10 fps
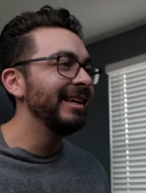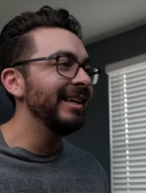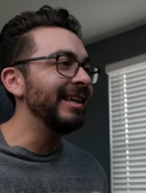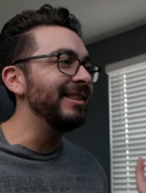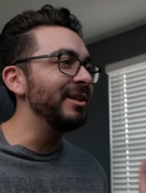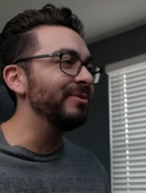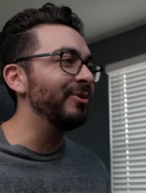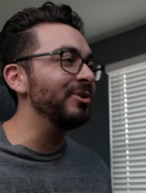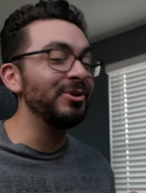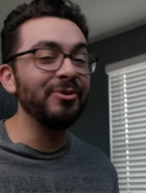in, these
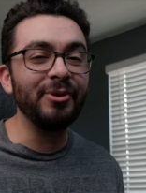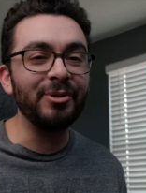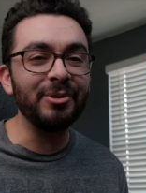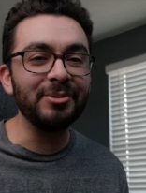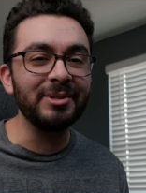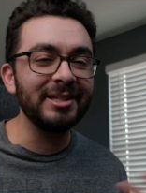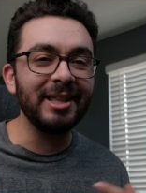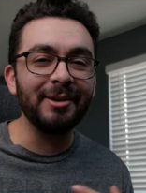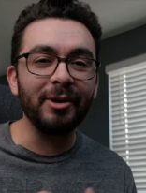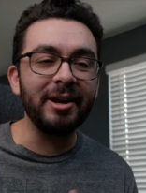first two photos
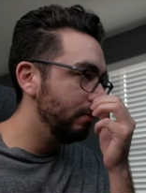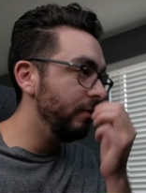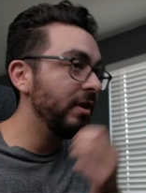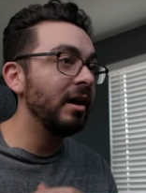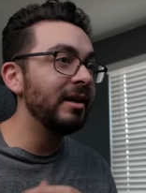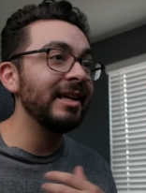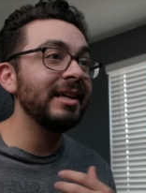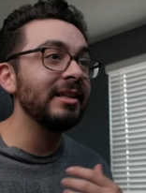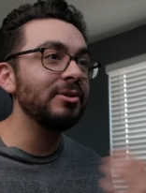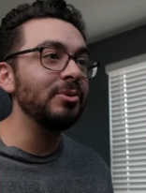that we're Moving on
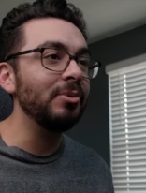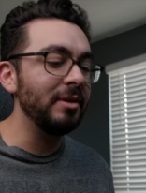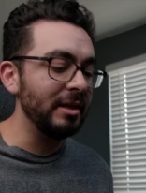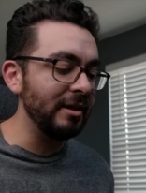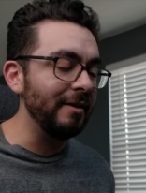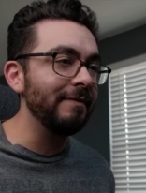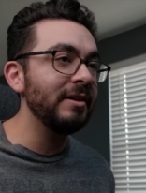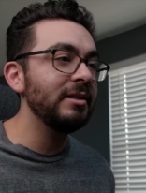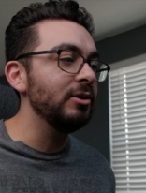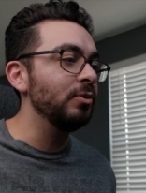uh, to the vintage